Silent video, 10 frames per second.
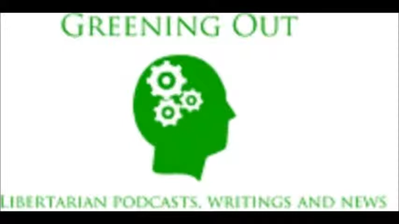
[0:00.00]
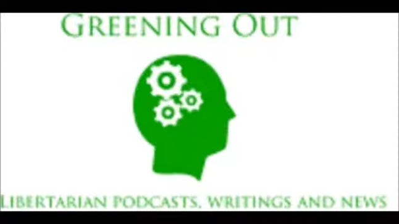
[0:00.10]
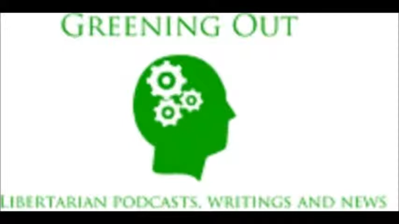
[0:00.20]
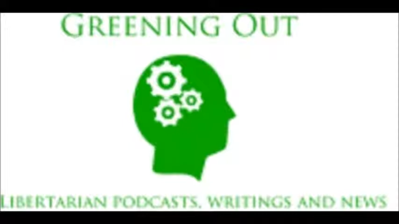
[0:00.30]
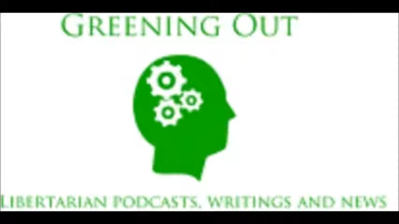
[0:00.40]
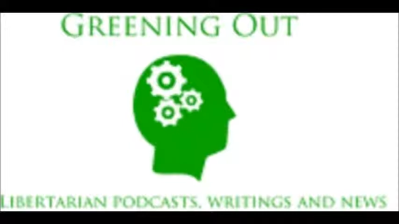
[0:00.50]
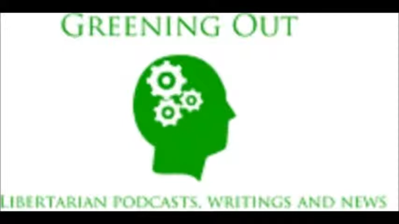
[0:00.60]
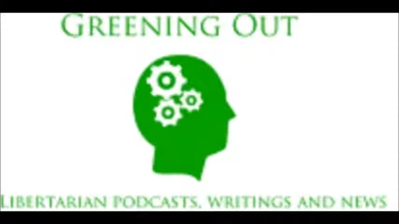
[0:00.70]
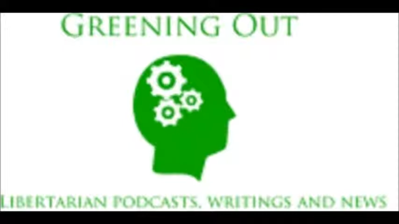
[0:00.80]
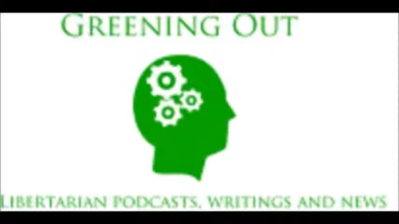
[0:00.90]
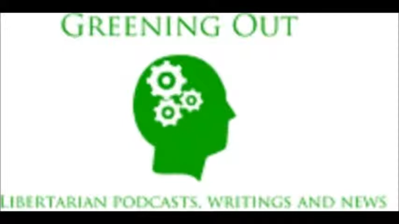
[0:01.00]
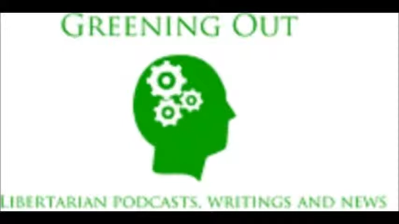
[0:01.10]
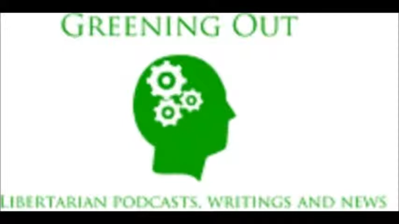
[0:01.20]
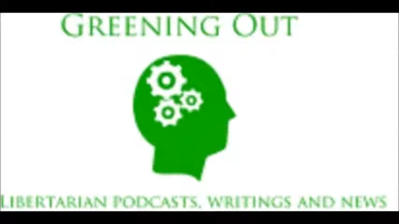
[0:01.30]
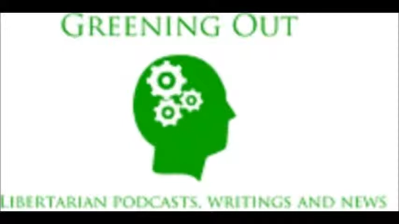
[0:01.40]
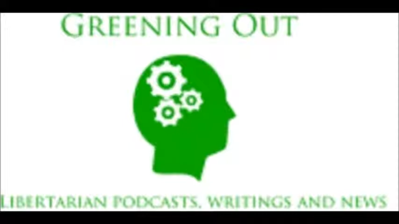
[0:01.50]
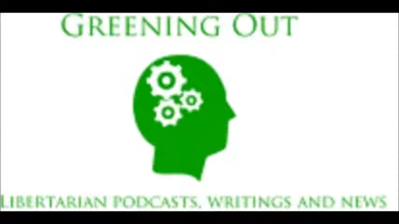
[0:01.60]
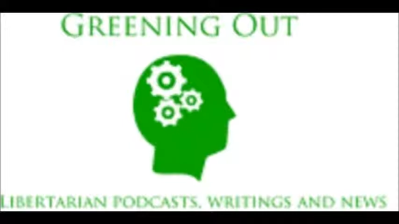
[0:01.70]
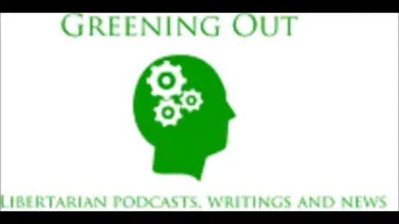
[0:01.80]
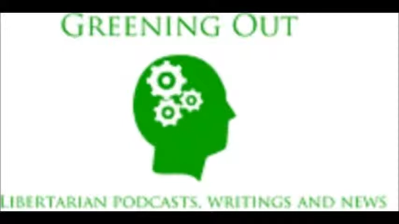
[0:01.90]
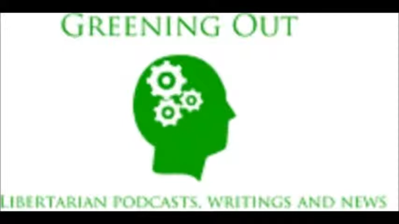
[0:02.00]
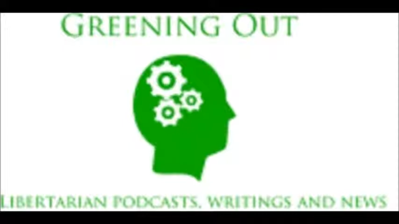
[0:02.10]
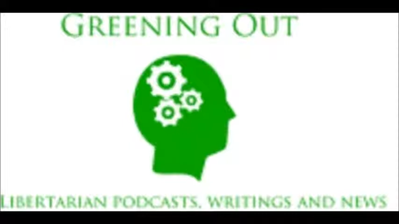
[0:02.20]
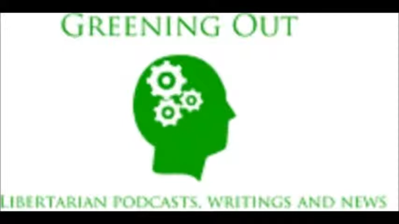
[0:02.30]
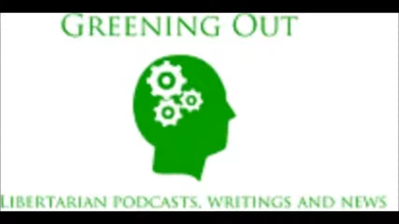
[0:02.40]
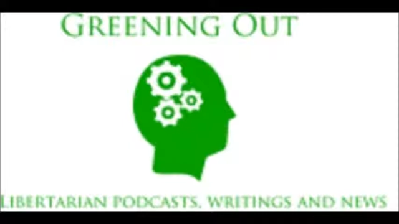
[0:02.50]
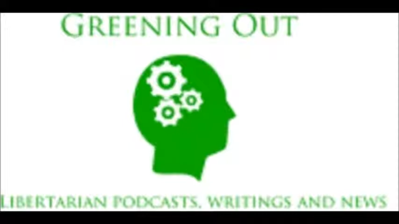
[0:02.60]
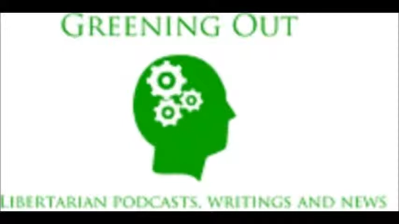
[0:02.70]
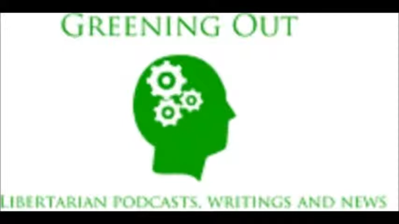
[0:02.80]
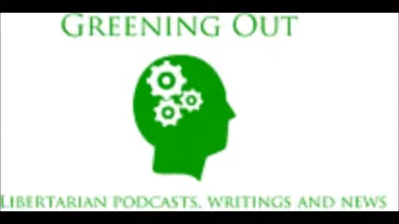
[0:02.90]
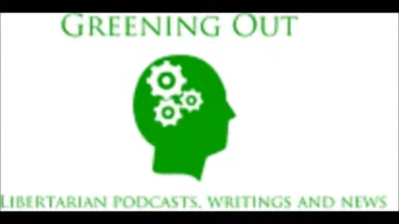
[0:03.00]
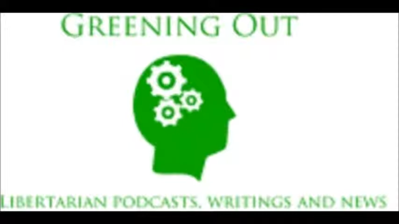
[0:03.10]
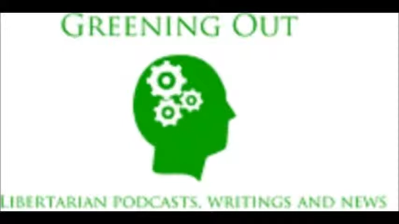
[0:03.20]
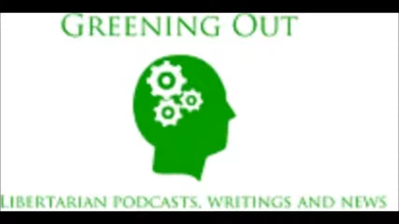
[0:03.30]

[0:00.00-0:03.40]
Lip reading: Nobody's mouth can be seen.